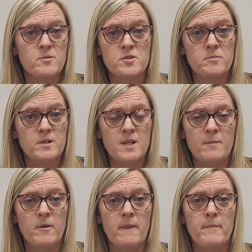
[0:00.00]
supposed to put
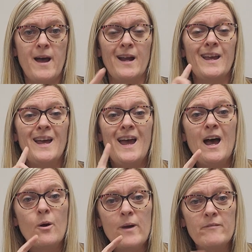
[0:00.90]
tape on the back.
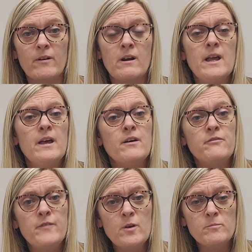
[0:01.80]
However,
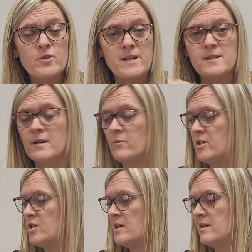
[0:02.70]
film dressing,
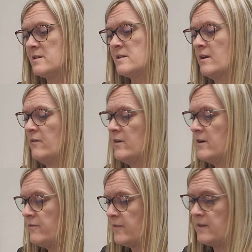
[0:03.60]
which is a
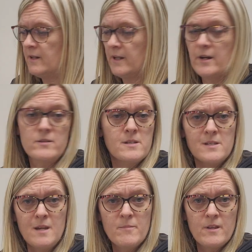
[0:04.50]
very thin layer, it's the
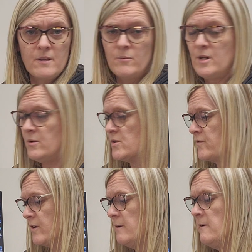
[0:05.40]
same thing that we use
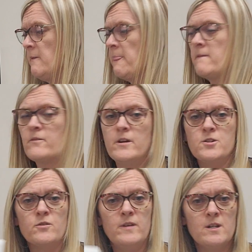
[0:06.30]
for
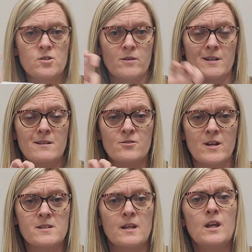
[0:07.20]
intravenous
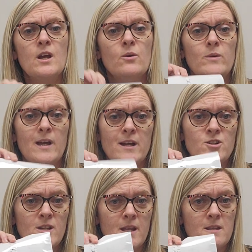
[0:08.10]
dressing. We
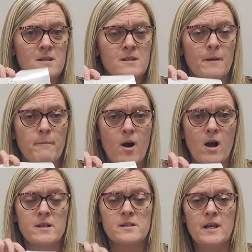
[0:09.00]
actually get these in a
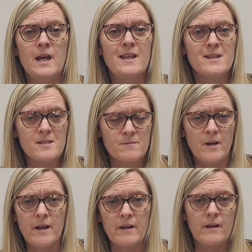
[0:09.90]
box. This
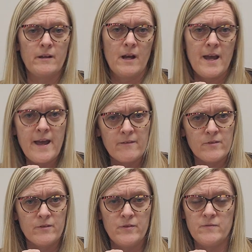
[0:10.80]
I have
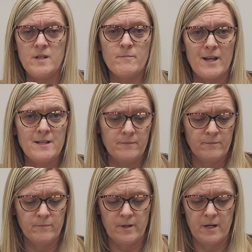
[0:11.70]
the 15
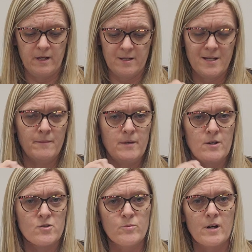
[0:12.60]
by 10
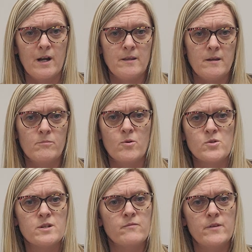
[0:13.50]
meters, where I think
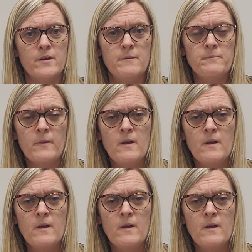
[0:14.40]
most of the